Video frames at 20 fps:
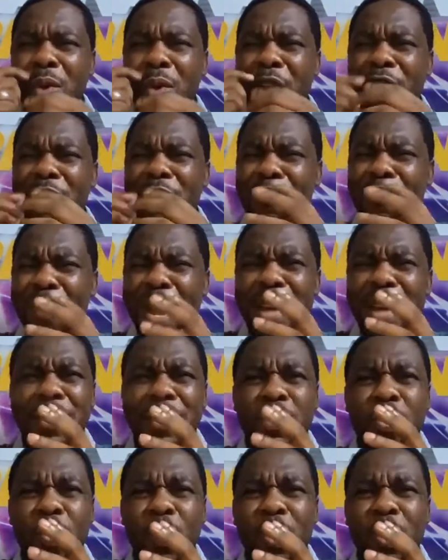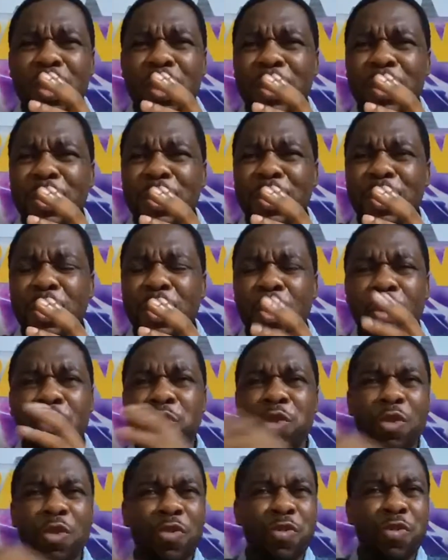who have made His word your,
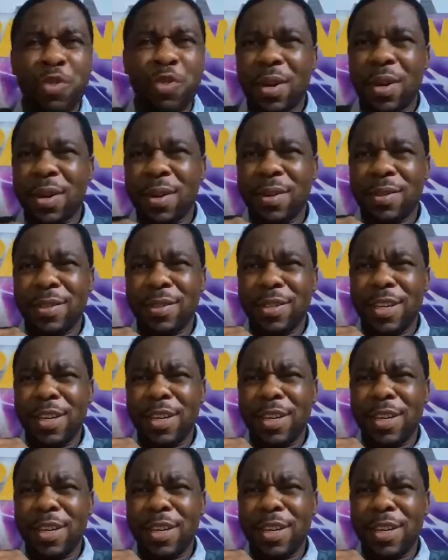your focus.